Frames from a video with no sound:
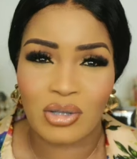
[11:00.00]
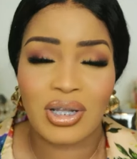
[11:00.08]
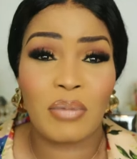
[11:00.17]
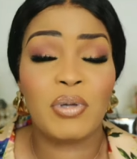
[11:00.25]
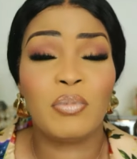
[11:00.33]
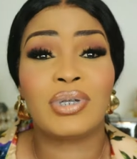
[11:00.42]
So there
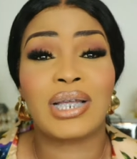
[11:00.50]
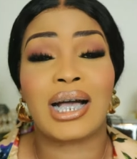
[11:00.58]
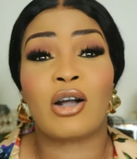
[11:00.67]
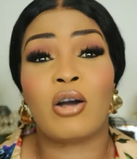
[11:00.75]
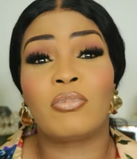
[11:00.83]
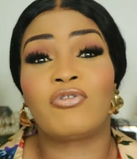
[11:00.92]
are people that are
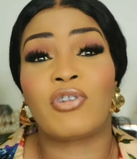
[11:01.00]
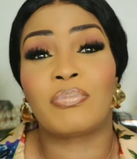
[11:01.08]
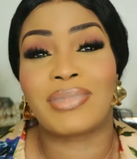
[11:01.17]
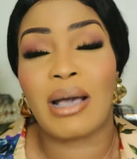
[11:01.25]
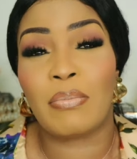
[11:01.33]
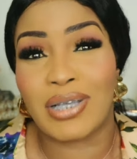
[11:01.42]
coming from
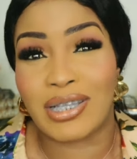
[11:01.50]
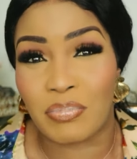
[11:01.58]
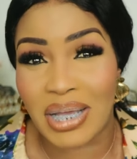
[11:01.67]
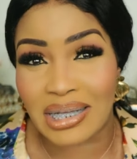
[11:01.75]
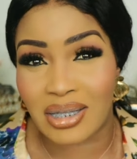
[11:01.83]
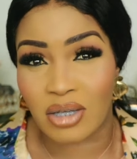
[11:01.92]
that
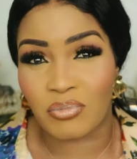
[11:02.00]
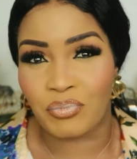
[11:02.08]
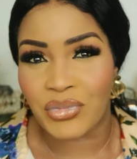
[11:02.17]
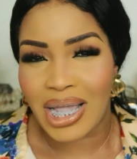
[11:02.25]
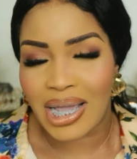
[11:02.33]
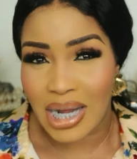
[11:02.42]
perspective,
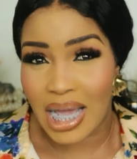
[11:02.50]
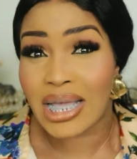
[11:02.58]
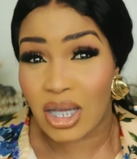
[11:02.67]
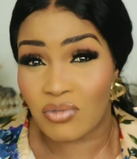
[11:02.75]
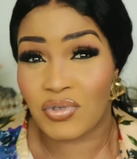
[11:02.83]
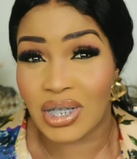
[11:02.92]
and I
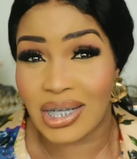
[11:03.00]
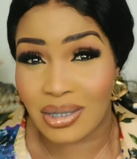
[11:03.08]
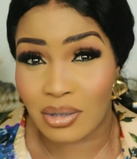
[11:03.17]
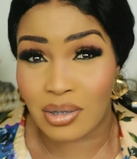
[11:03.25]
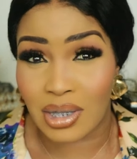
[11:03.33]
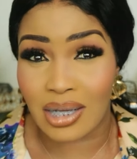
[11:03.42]
can relate
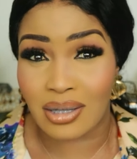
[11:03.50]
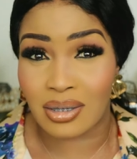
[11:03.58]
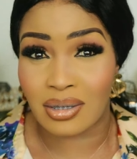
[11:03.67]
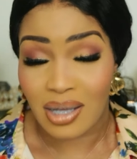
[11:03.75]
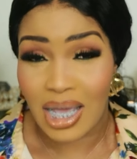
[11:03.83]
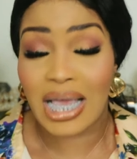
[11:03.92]
to
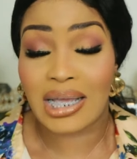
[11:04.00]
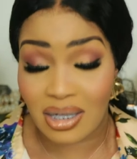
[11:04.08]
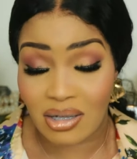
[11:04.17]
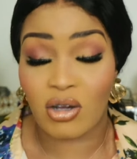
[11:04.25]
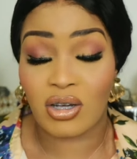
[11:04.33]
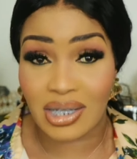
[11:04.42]
that. I
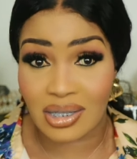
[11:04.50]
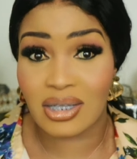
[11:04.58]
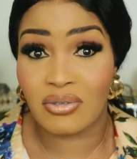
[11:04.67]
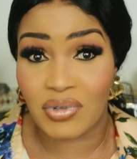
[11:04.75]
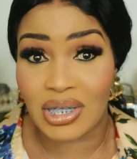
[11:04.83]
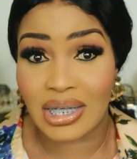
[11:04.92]
can
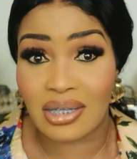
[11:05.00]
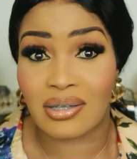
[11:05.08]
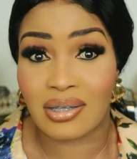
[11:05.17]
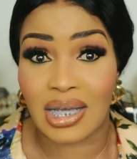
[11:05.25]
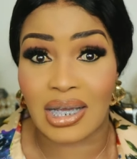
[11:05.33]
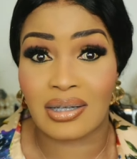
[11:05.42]
honestly relate
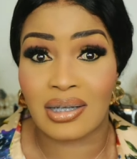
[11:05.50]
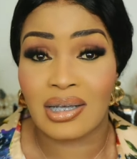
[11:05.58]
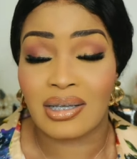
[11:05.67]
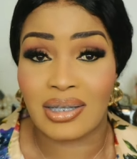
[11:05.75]
to that.